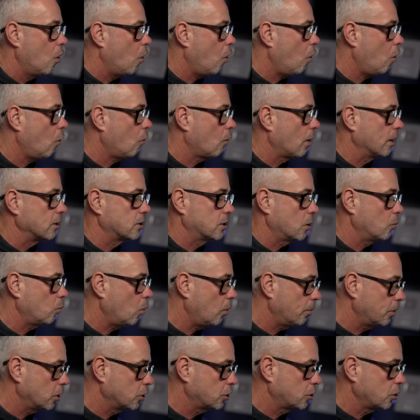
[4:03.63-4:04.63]
All right, so
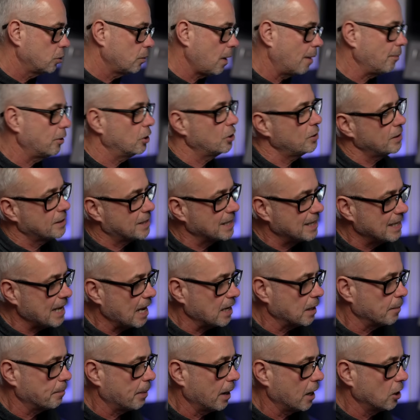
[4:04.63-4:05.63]
what I'm going to do, I'm going to do this in the
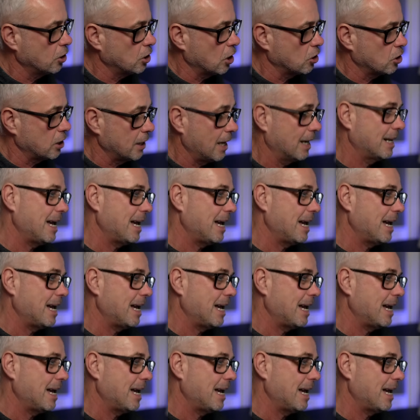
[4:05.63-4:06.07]
edit page actually.